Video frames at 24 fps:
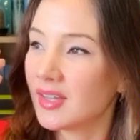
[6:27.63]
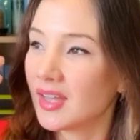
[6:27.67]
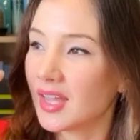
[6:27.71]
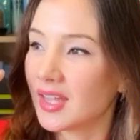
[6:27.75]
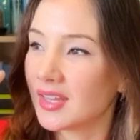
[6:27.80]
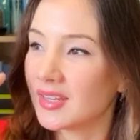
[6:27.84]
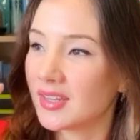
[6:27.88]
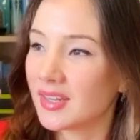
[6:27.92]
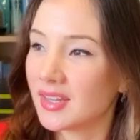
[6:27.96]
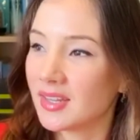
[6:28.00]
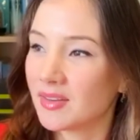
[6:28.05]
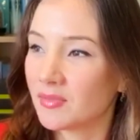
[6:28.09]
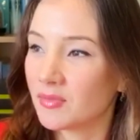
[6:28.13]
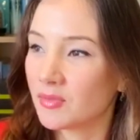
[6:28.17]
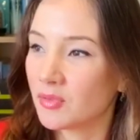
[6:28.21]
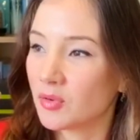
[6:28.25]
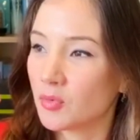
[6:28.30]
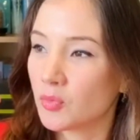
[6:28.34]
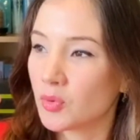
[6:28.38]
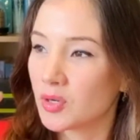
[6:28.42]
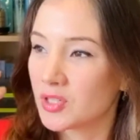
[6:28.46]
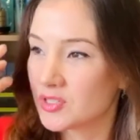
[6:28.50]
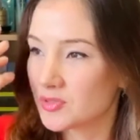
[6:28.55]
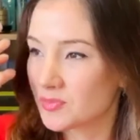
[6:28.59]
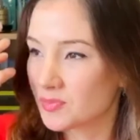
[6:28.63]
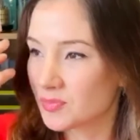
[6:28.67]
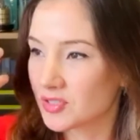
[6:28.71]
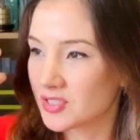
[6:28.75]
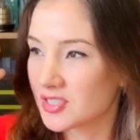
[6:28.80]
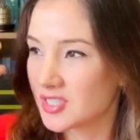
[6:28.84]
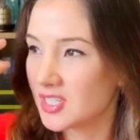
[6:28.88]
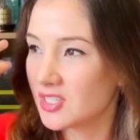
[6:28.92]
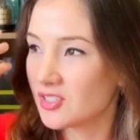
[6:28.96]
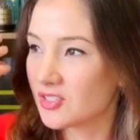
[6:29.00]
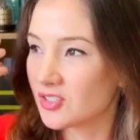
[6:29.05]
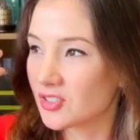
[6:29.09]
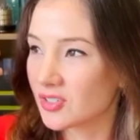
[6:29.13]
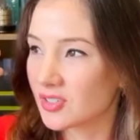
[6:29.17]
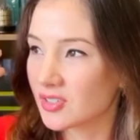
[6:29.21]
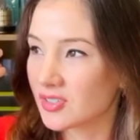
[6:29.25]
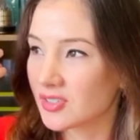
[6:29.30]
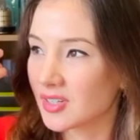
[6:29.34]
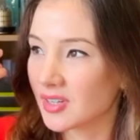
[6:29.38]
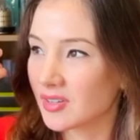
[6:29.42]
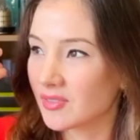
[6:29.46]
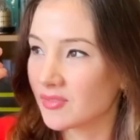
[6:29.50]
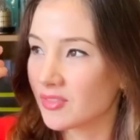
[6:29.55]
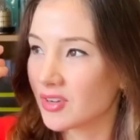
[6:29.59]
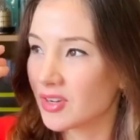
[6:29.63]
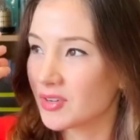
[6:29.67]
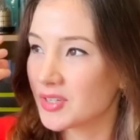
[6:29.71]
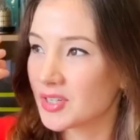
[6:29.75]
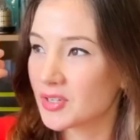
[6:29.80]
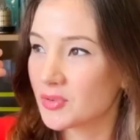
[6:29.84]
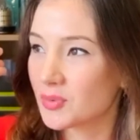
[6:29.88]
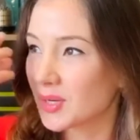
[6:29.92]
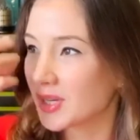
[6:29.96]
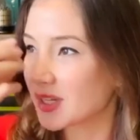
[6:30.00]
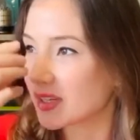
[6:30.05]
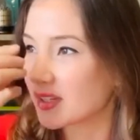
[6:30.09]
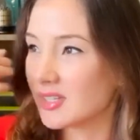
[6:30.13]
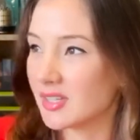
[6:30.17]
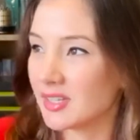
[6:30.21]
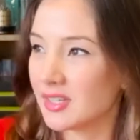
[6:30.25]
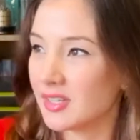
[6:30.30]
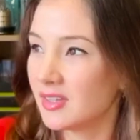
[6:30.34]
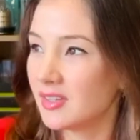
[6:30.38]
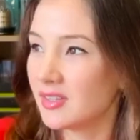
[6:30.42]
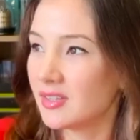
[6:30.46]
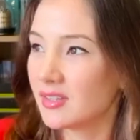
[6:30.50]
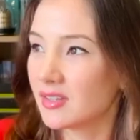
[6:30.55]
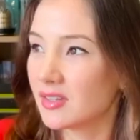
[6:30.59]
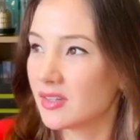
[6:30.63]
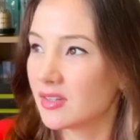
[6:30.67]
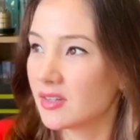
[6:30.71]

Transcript: And then with the procedure, then very quickly,